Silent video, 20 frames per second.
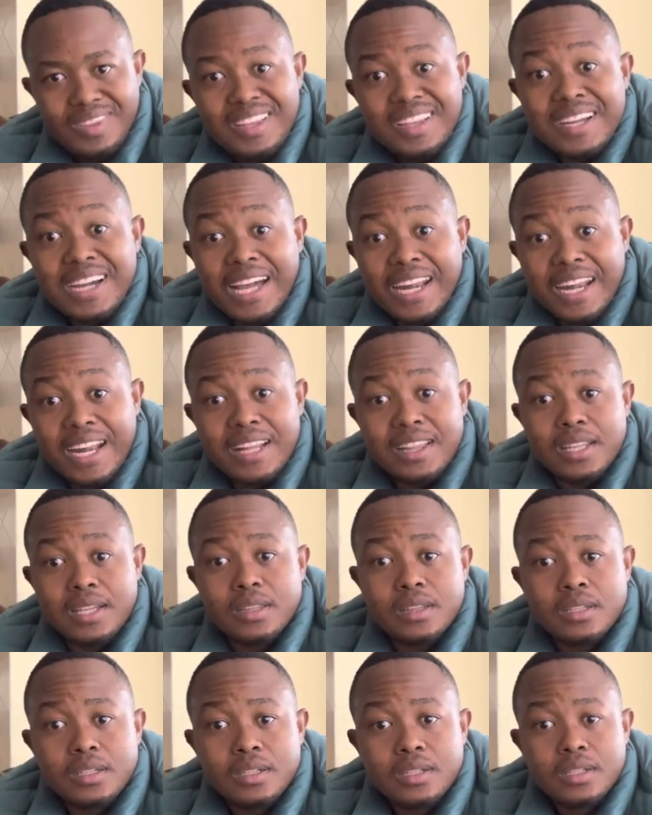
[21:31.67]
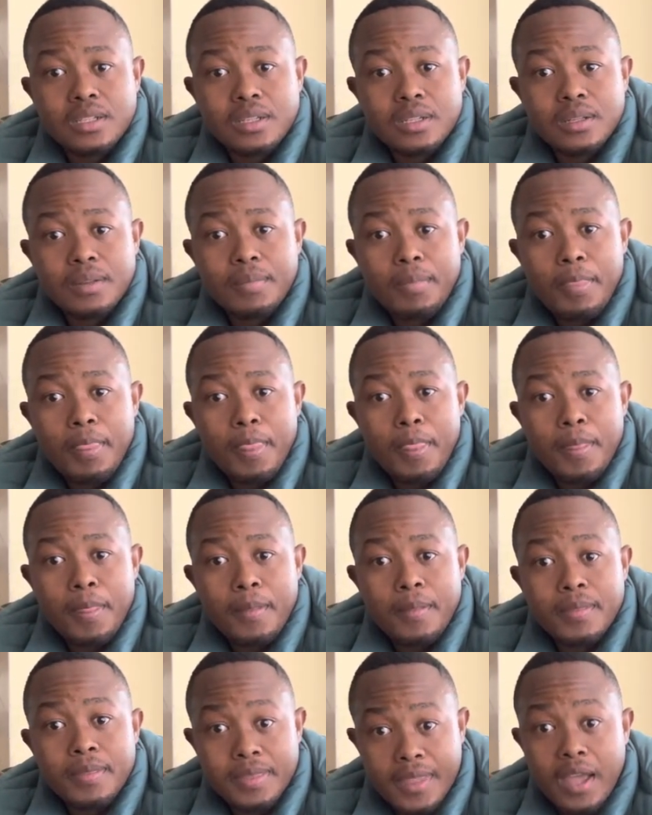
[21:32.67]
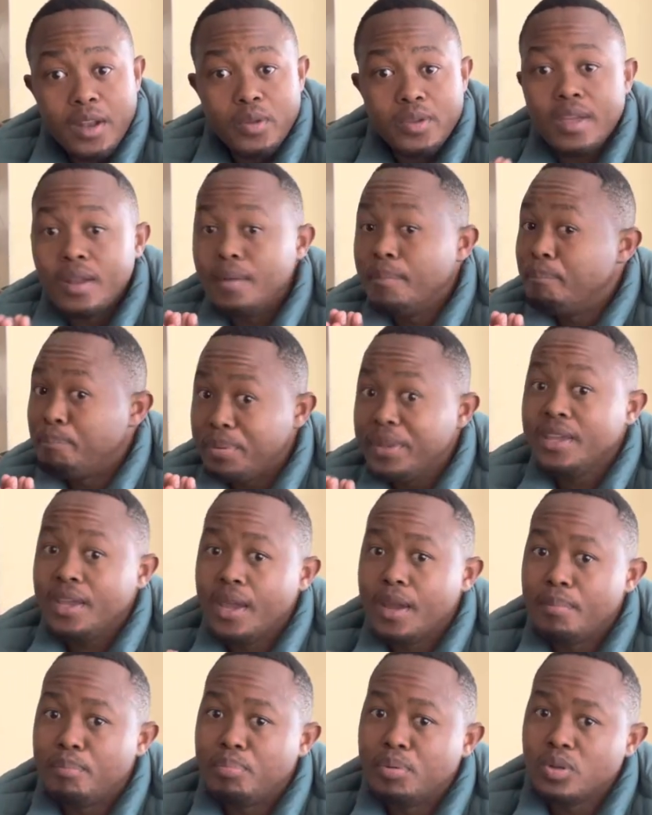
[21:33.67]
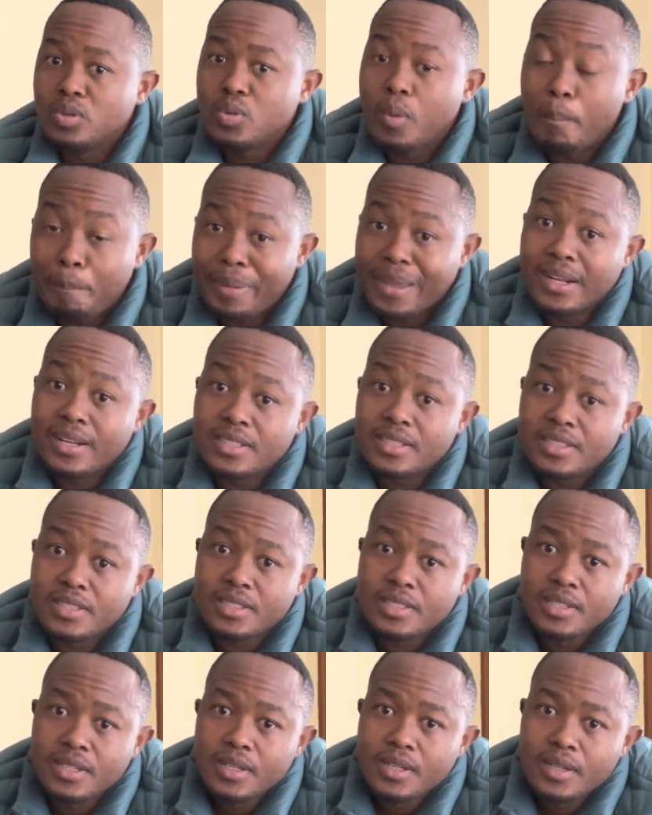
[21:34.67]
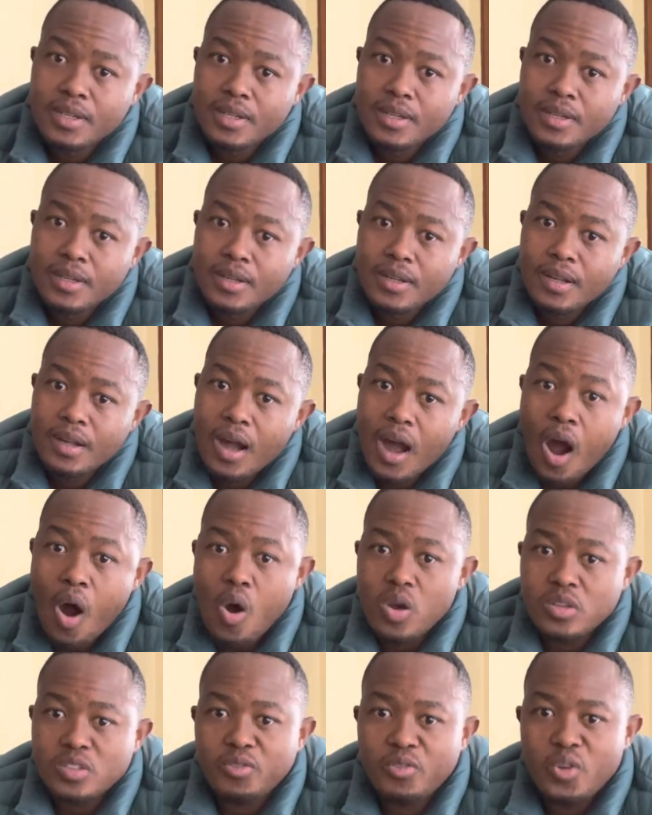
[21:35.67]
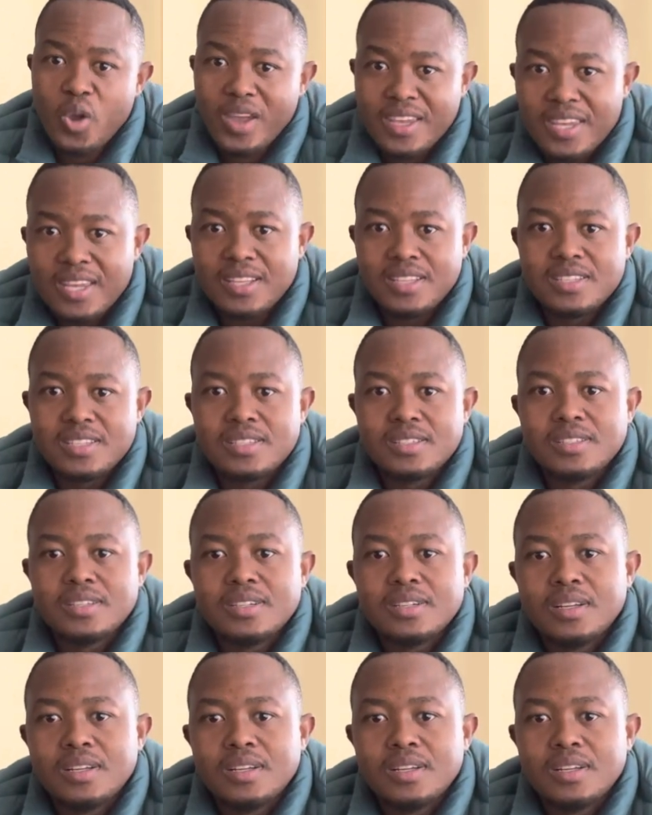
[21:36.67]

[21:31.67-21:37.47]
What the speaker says: credit, then you can be able to build house for your kids.